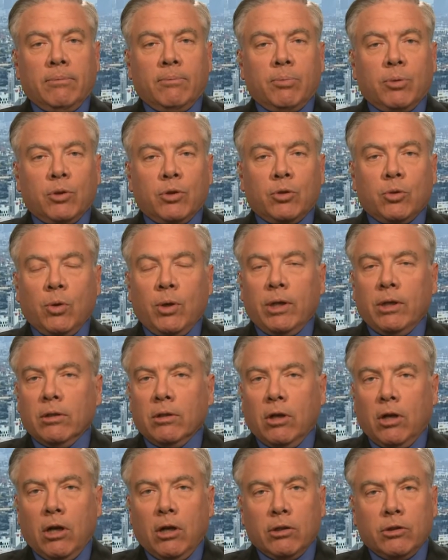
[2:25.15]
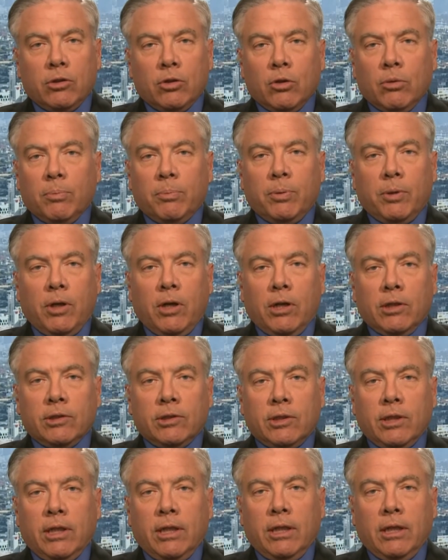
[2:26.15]
pursuing a long-term
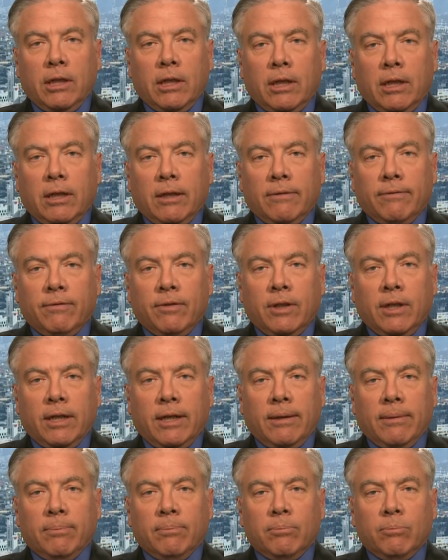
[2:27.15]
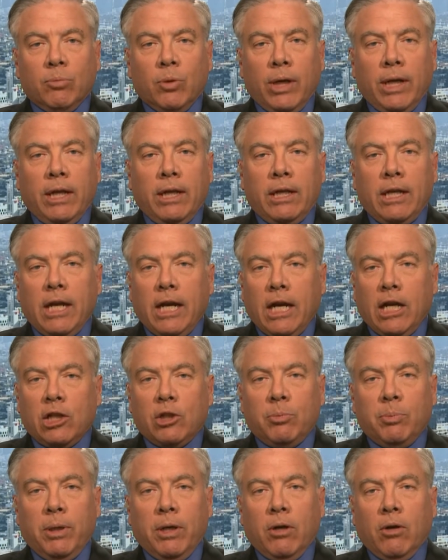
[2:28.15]
policy of bringing
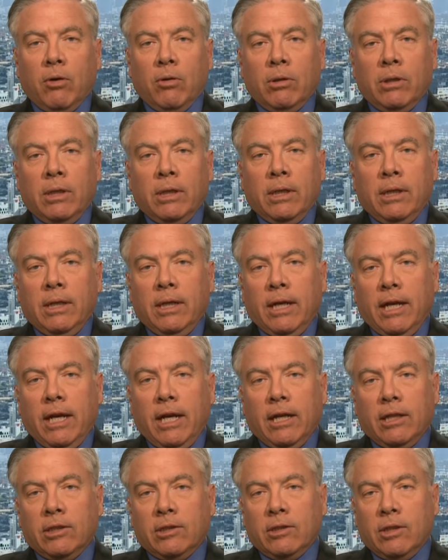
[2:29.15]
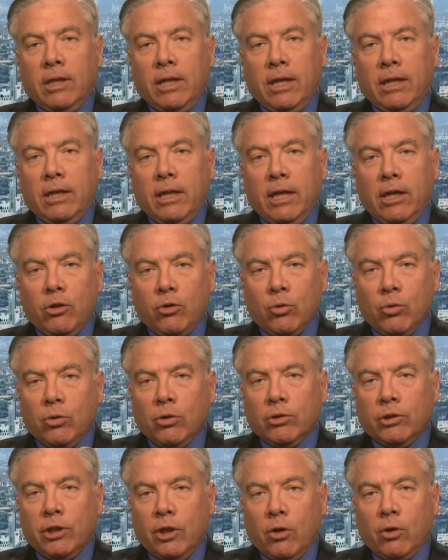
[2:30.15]
Kashmir as an
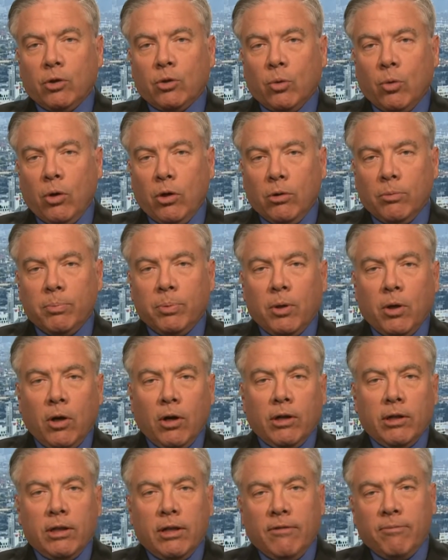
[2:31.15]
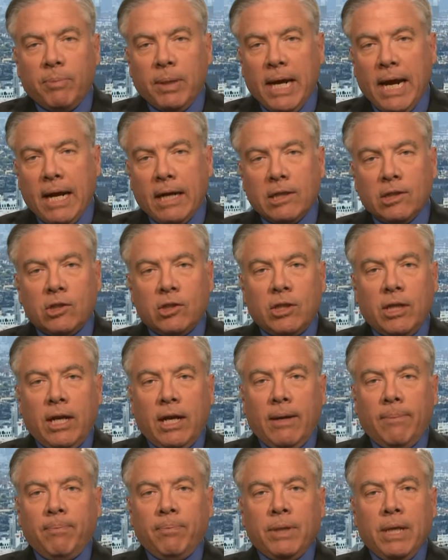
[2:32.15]
integral territorial part of
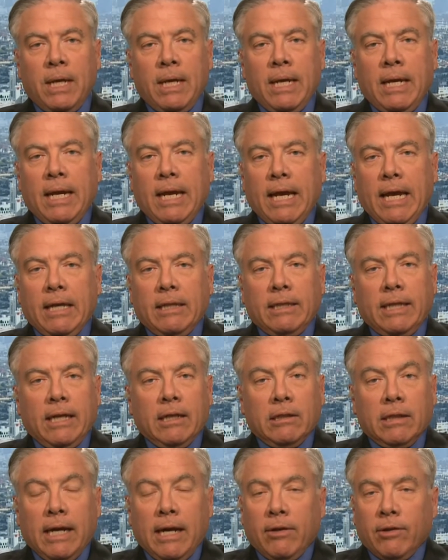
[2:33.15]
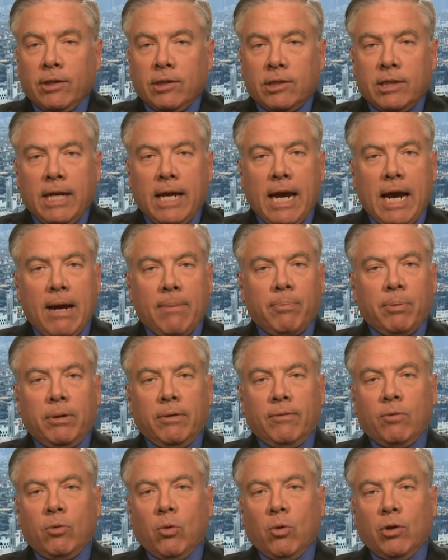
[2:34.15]
Pakistan, and they allow this to happen.
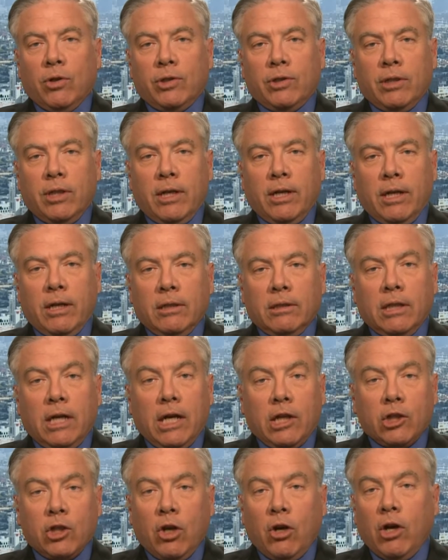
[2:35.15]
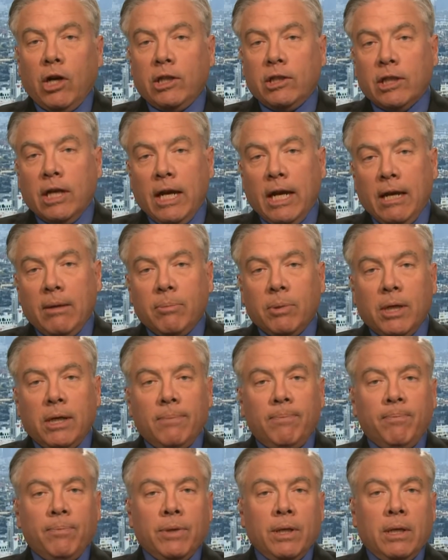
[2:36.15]
Of course, Lashkar-e-Taiba,